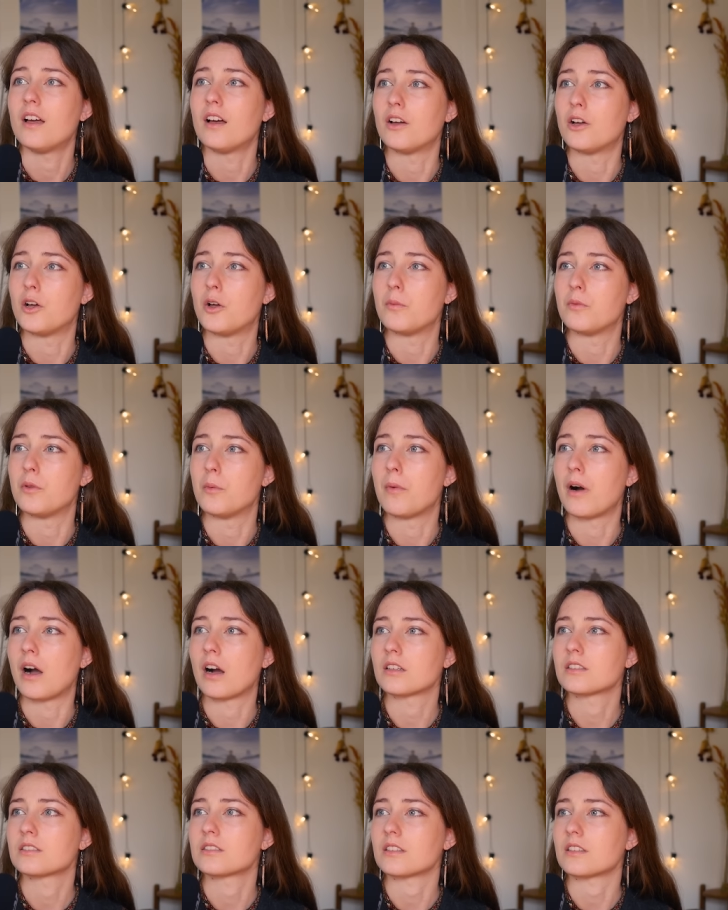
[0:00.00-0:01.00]
um, the
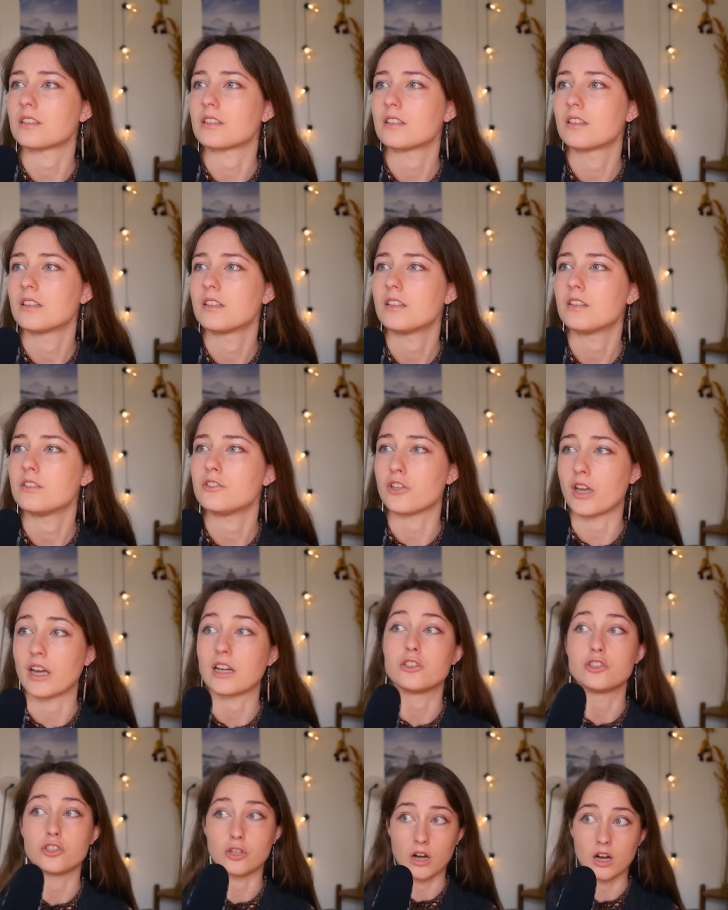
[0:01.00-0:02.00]
boxer
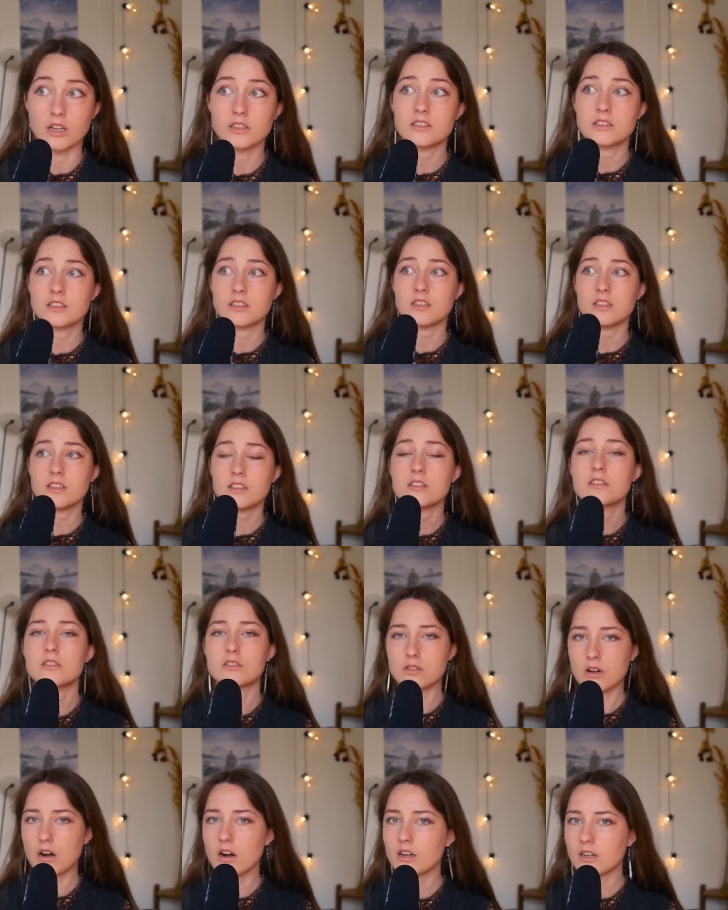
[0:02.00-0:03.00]
Jack Johnson
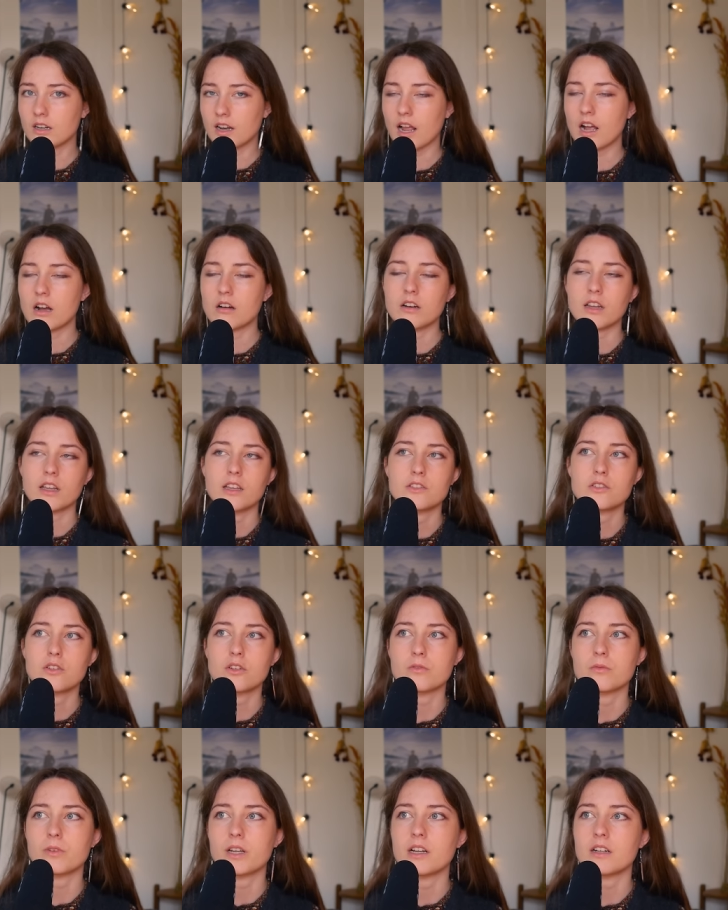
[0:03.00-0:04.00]
started out his
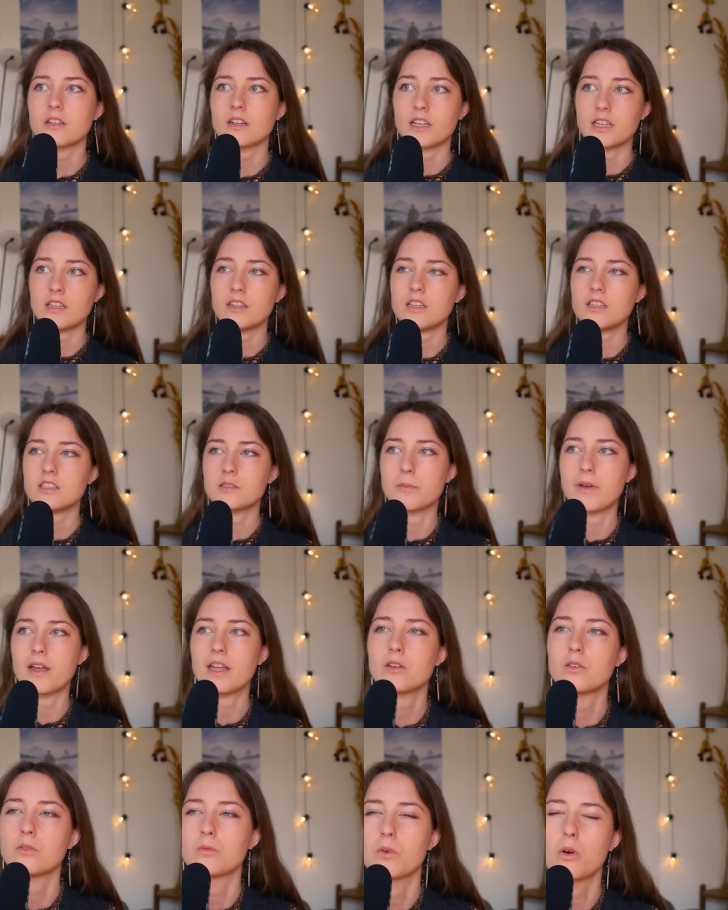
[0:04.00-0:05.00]
career in these
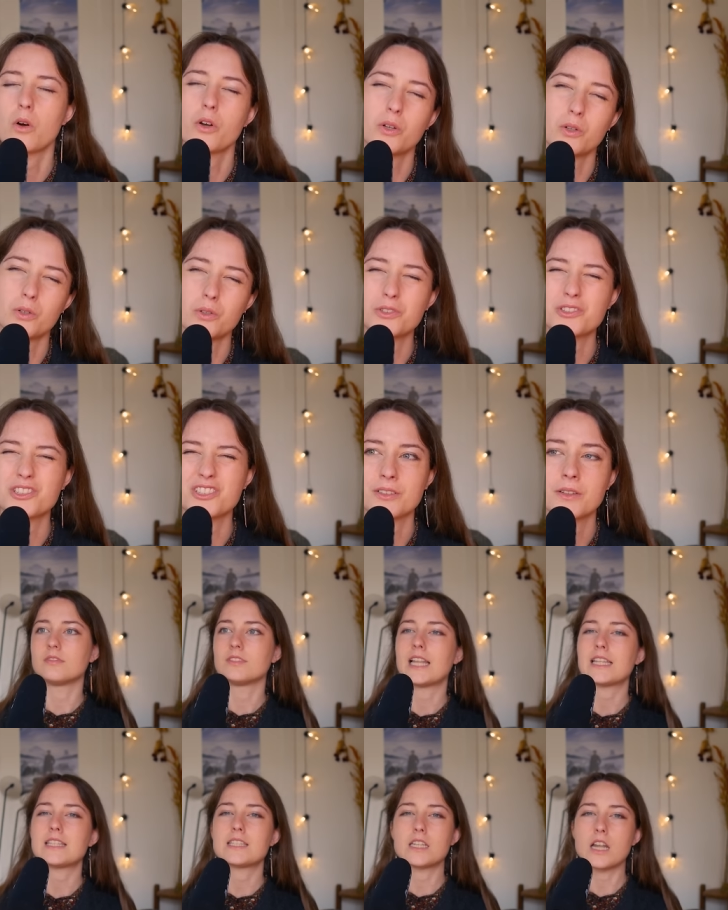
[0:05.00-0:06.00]
battle royals,
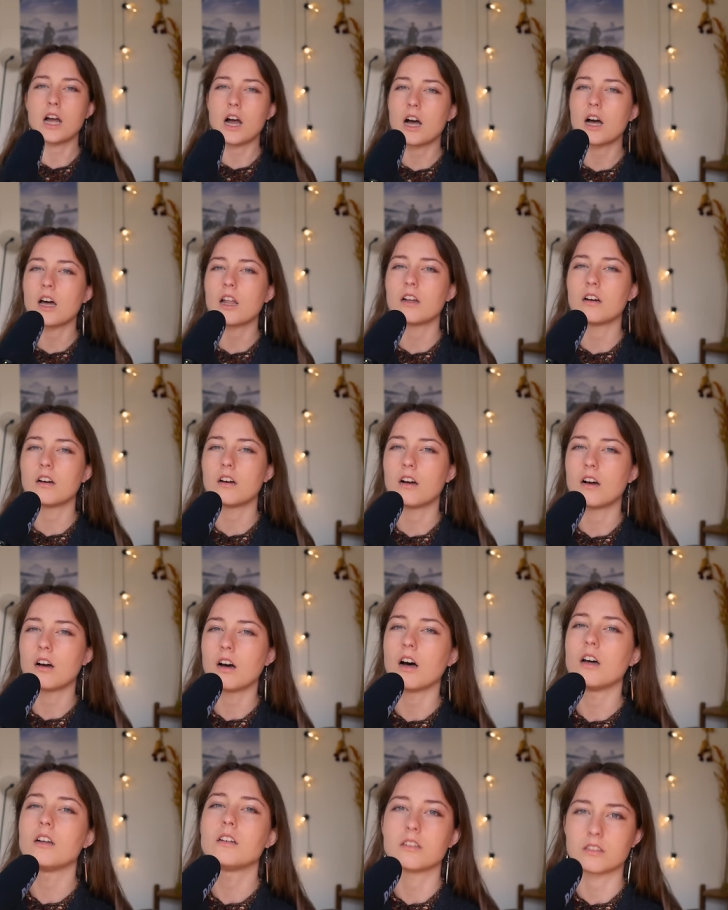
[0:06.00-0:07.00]
let's not
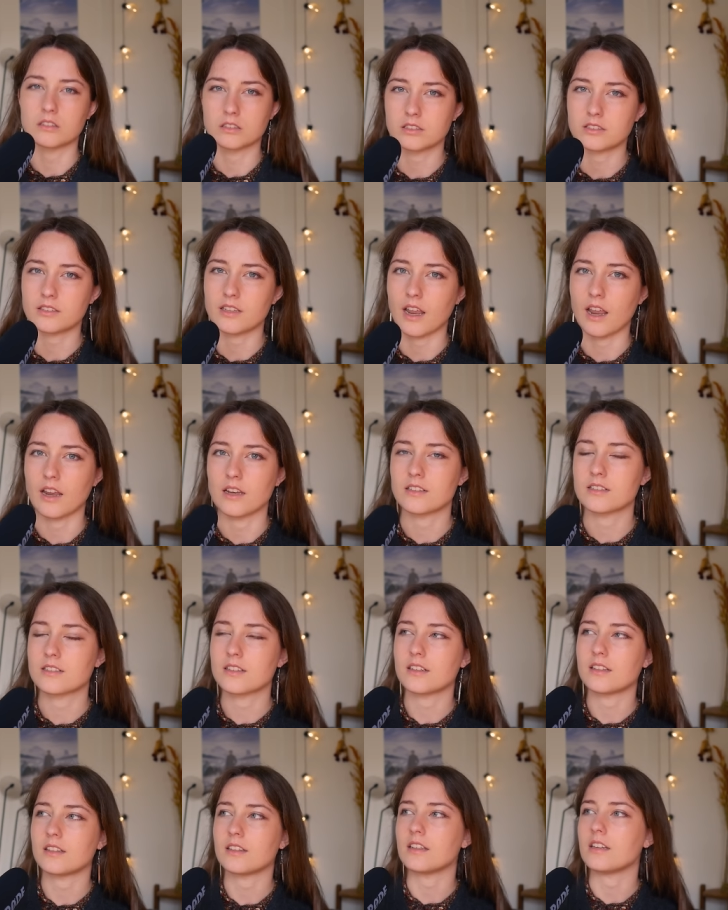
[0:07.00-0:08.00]
understate
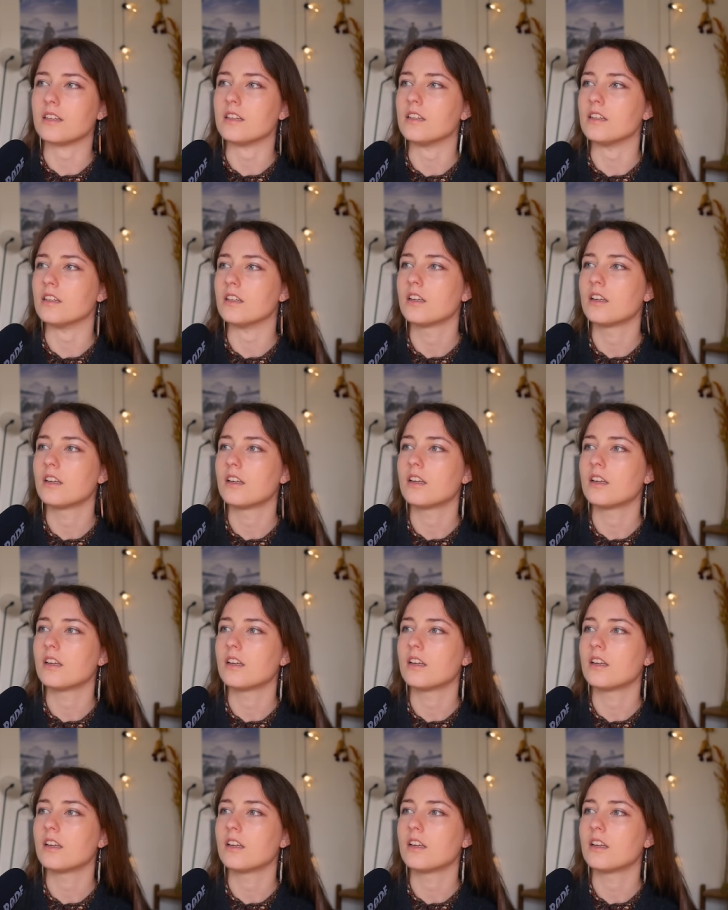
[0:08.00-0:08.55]
the